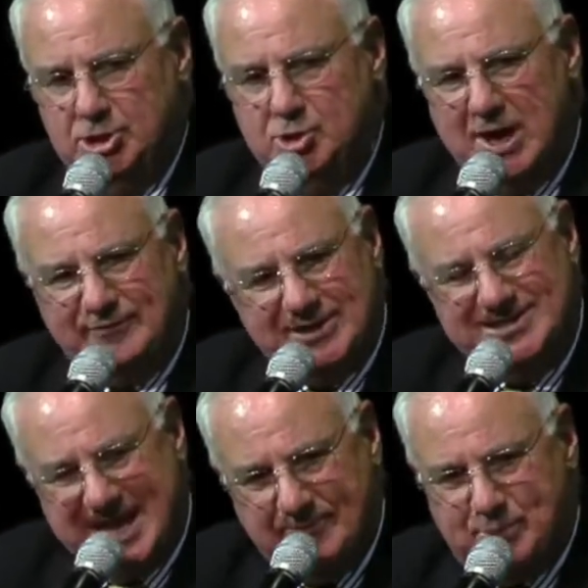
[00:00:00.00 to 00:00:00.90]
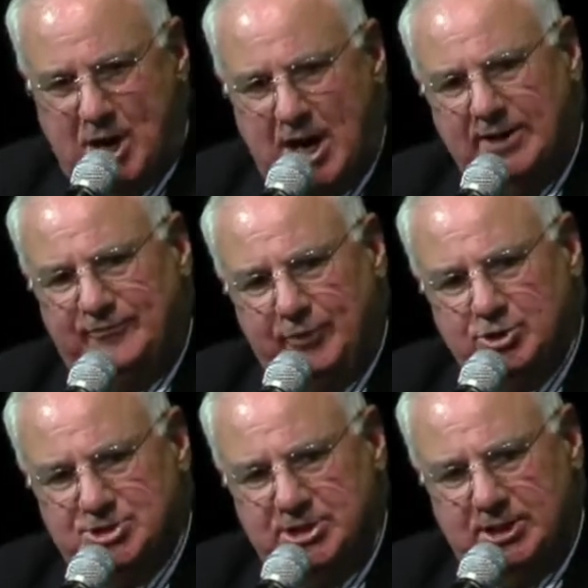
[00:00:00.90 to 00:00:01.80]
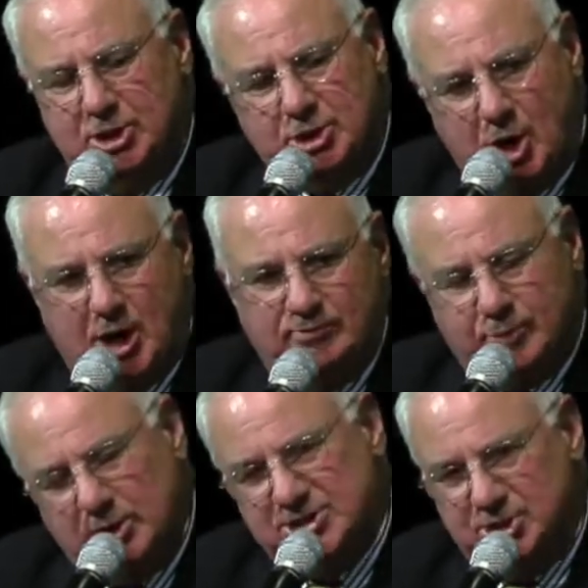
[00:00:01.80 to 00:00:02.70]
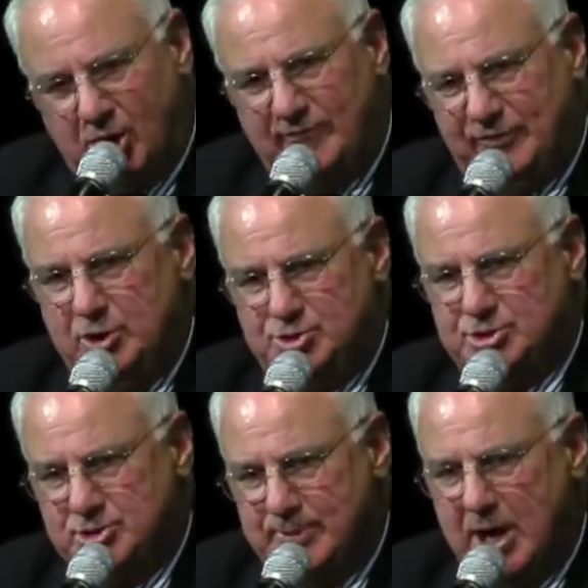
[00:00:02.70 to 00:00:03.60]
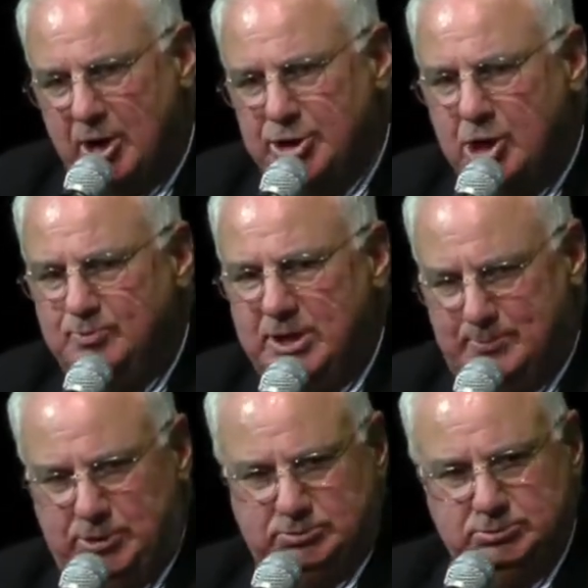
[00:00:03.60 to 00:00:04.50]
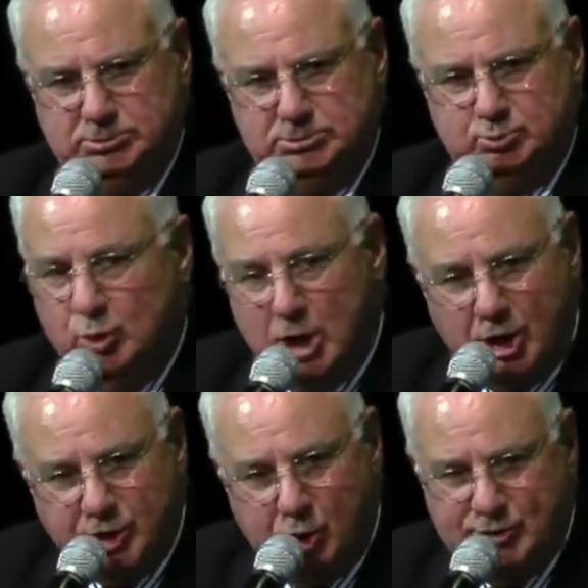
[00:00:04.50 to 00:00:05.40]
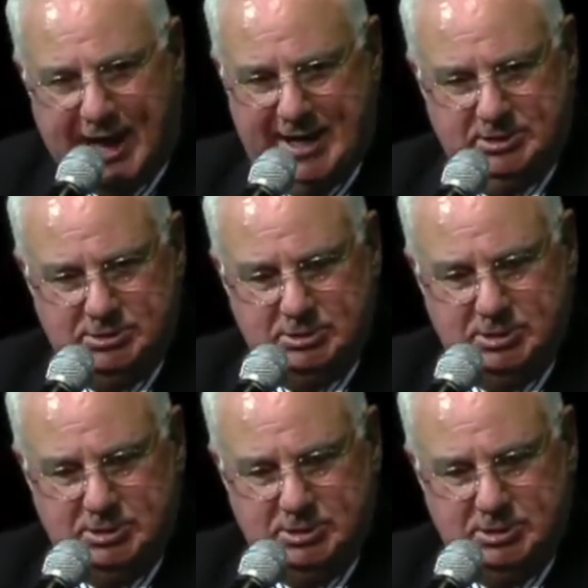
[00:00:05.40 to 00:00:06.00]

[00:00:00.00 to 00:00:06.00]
You have to get behind First Tee. Look, our future is about our young people. We all know that.